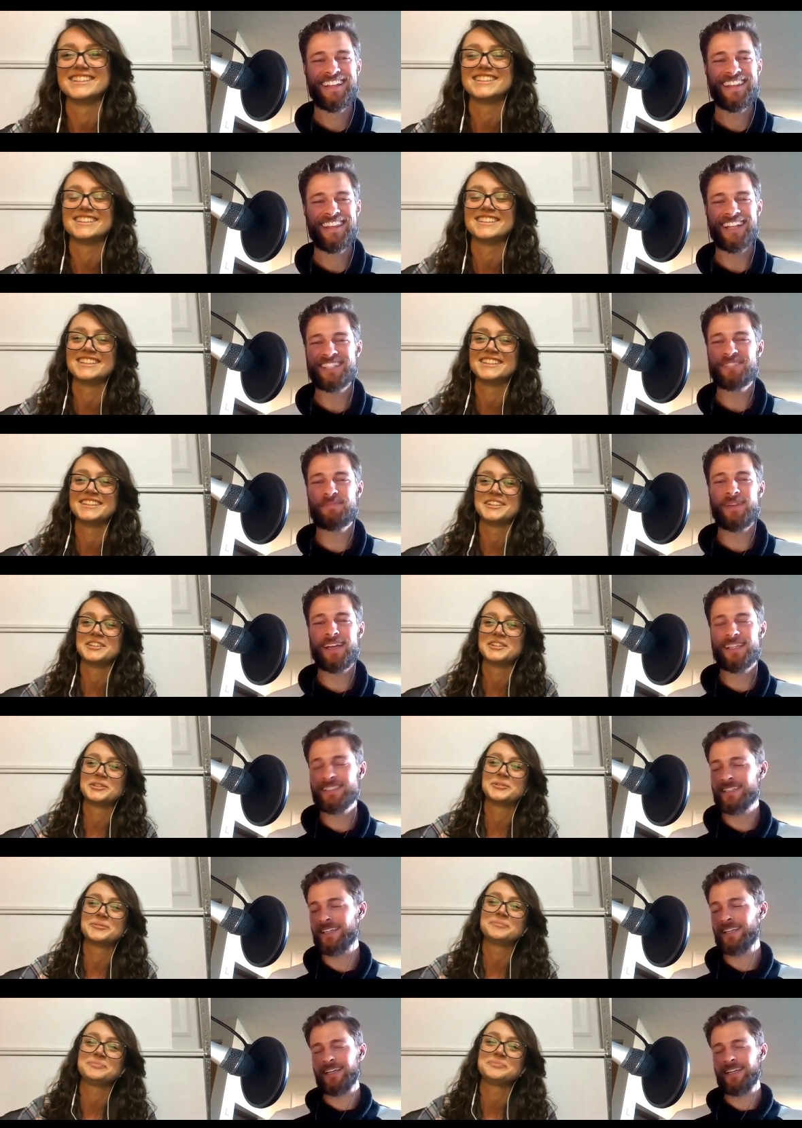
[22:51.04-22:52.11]
Speaker 1: That's
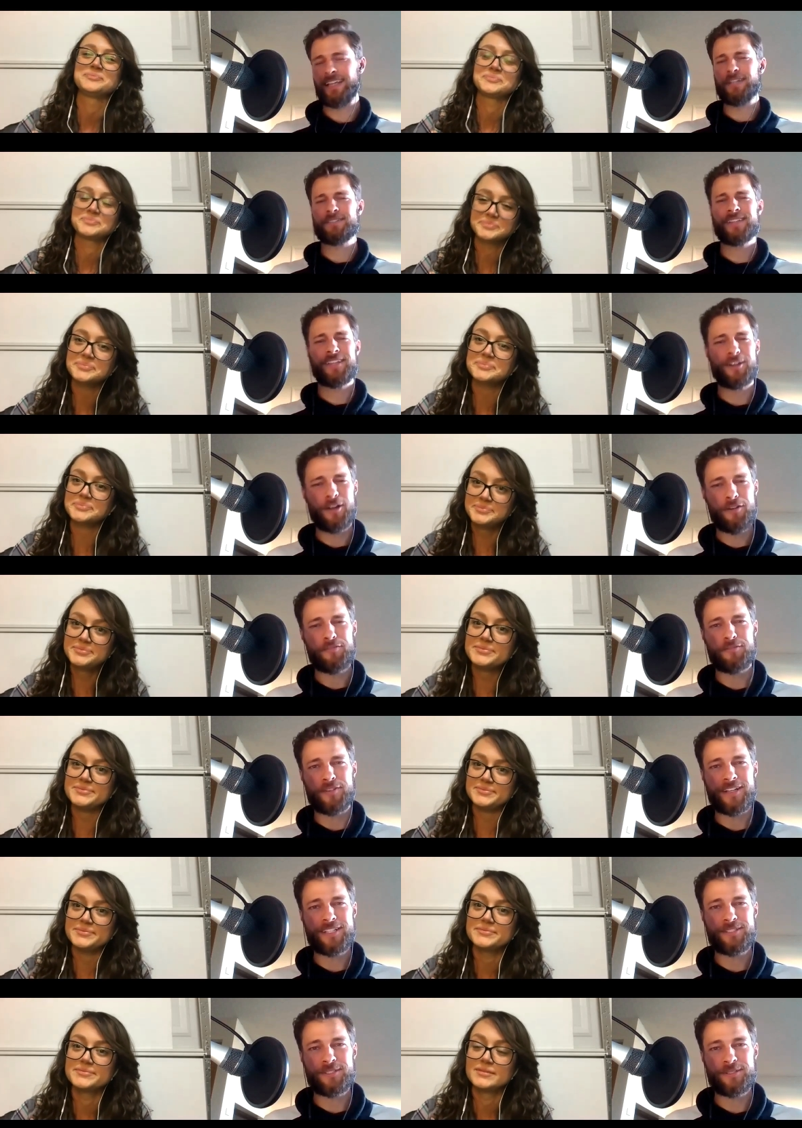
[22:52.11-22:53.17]
amazing. And you said they're all
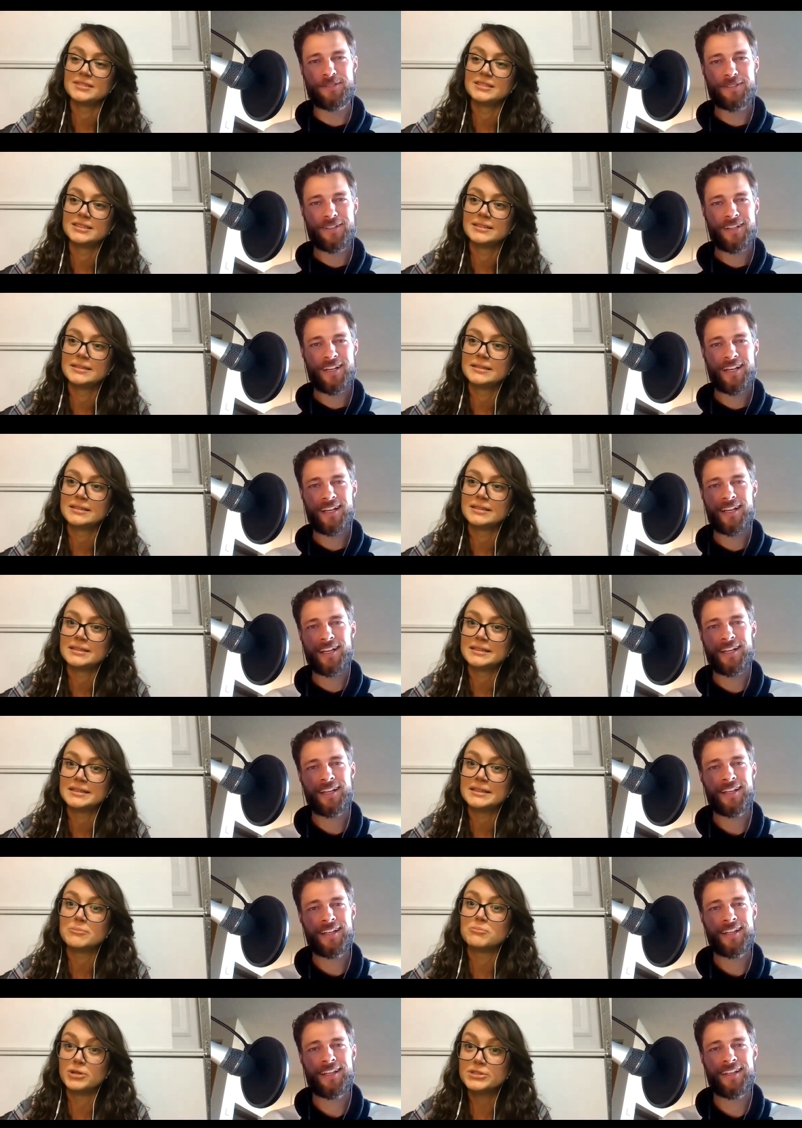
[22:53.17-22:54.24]
free too?
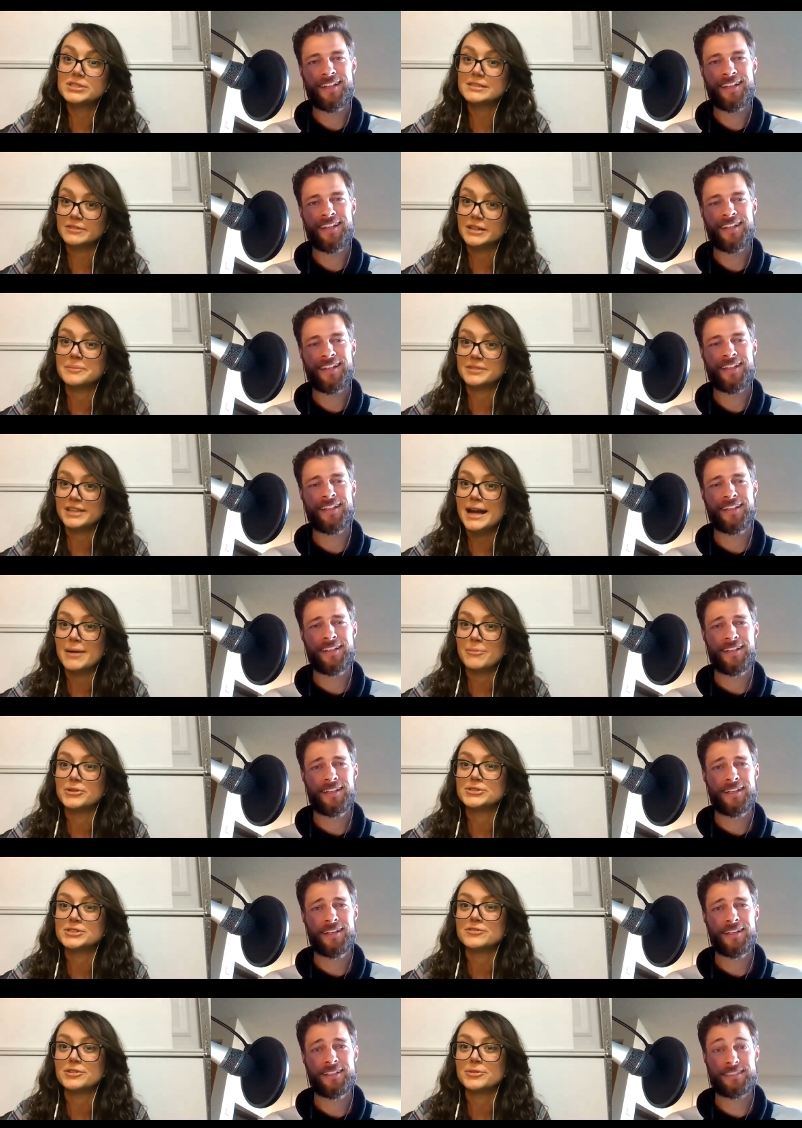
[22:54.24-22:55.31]
Speaker 2: Most of them. Yeah.
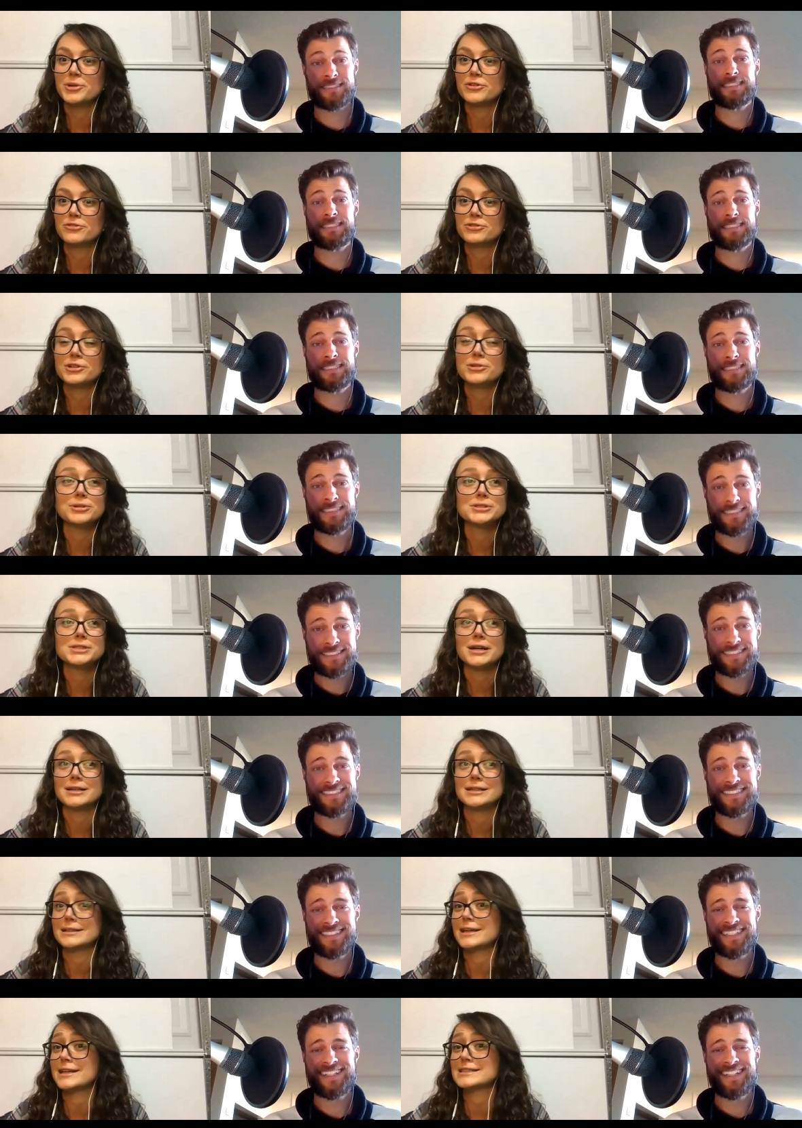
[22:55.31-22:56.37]
Most of them are free. We're
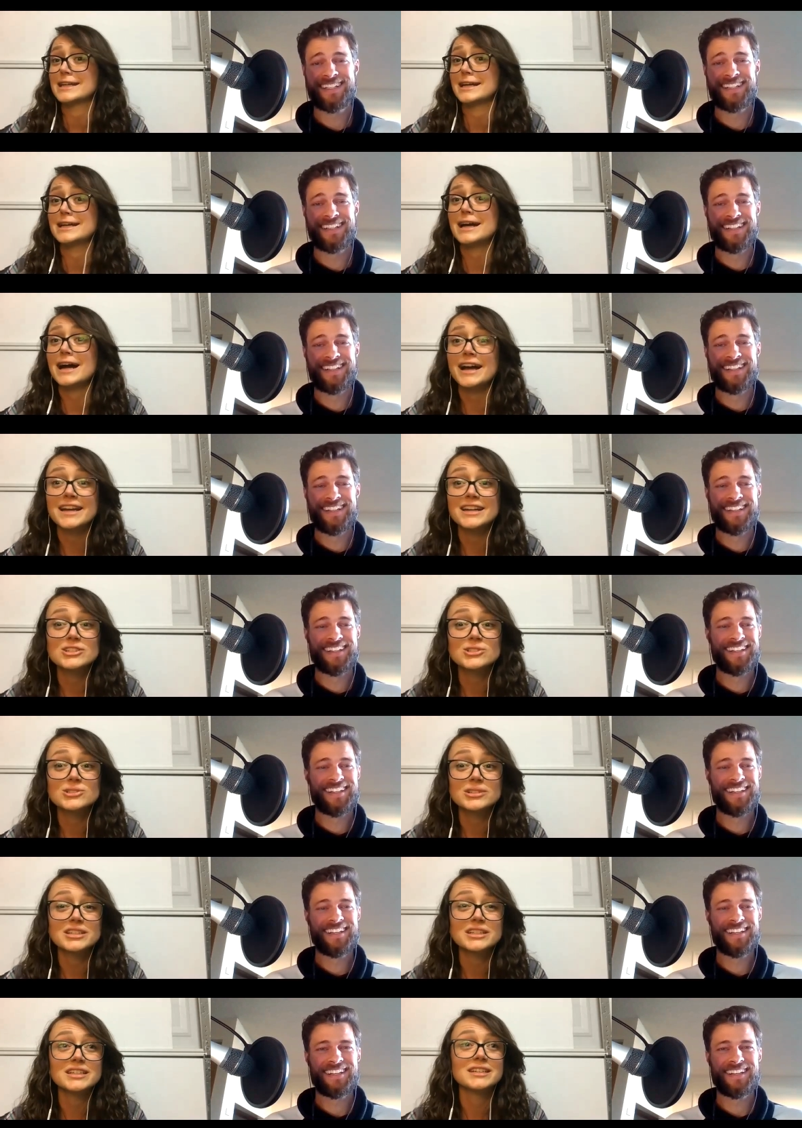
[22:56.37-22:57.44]
talking like
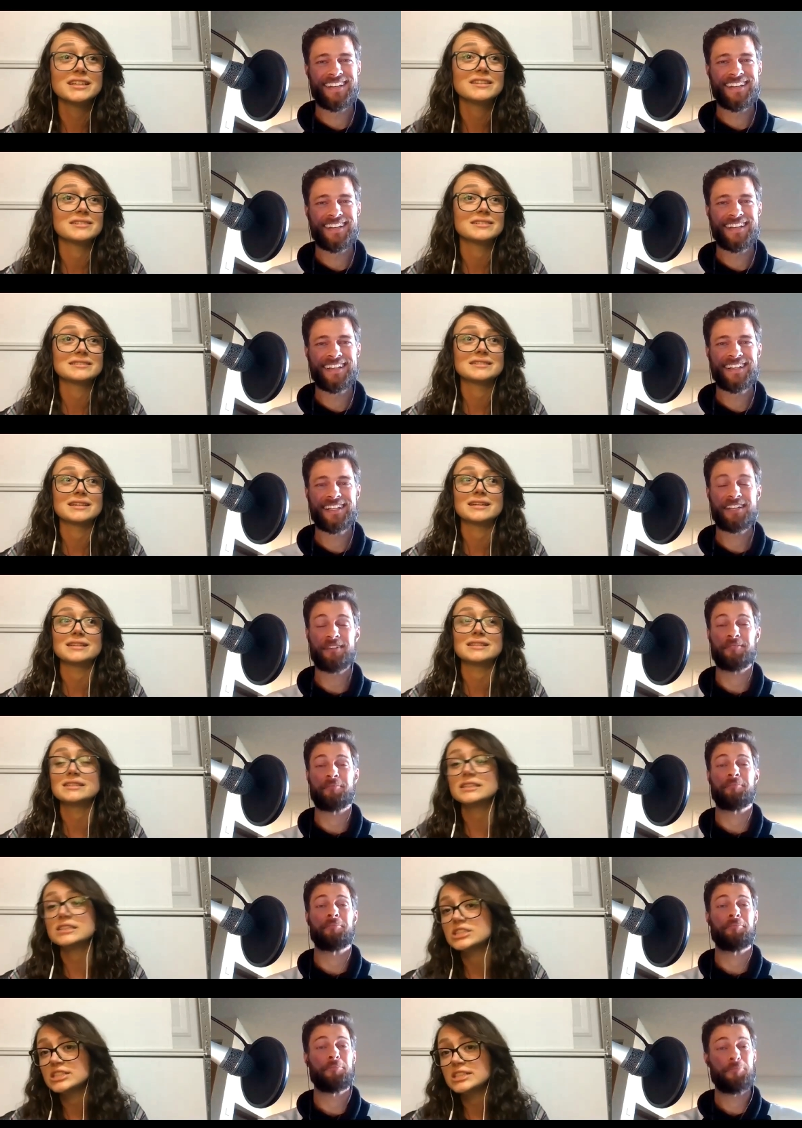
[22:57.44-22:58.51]
psychiatry. There's like
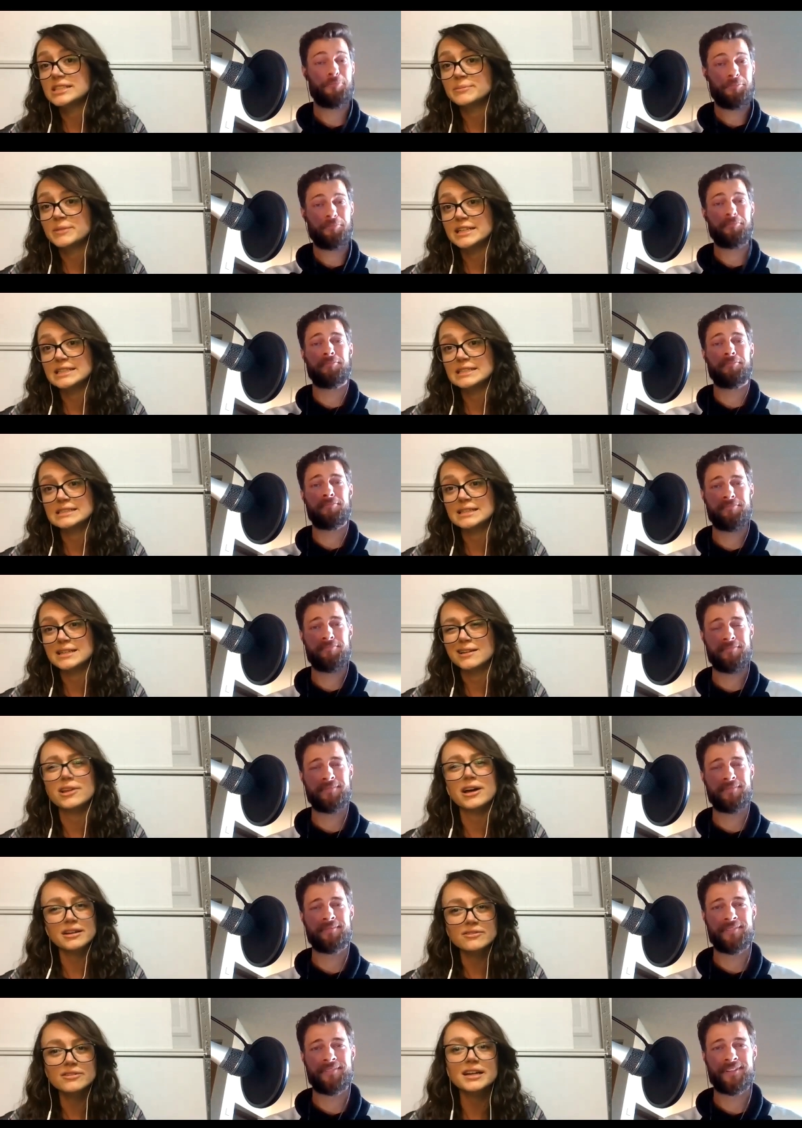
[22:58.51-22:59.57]
addiction medicine. A
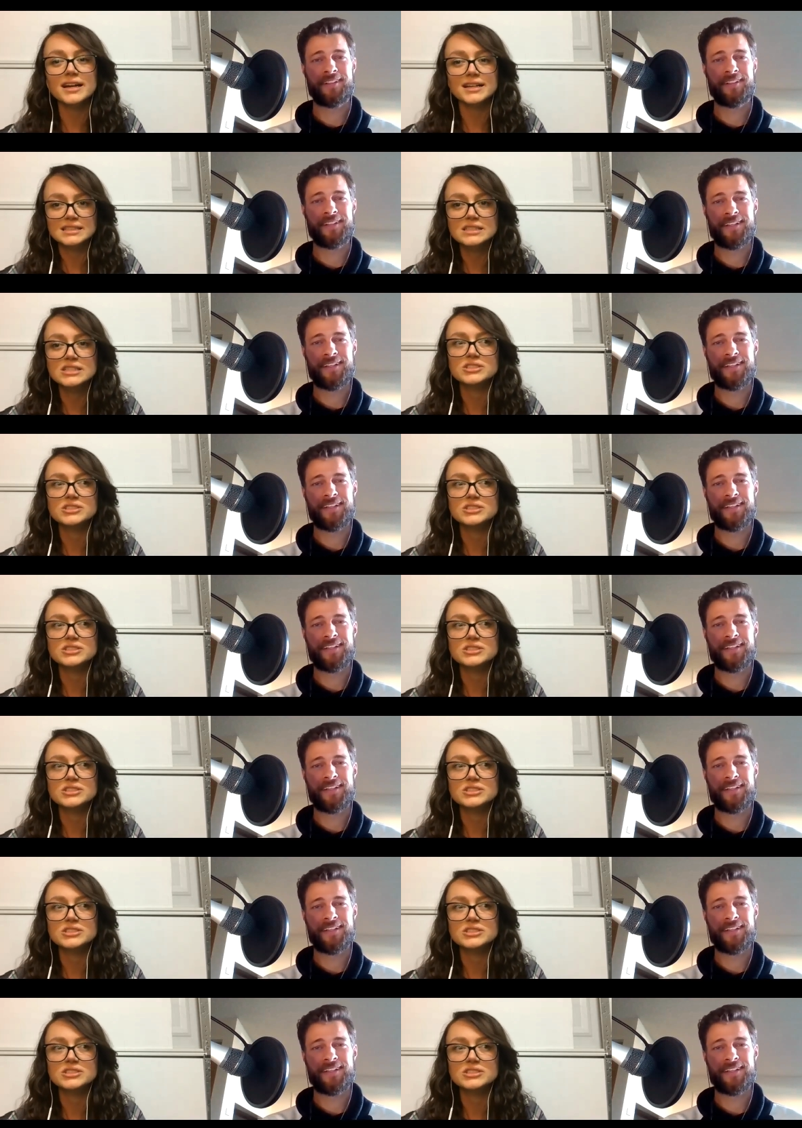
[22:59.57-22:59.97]
lot of it has to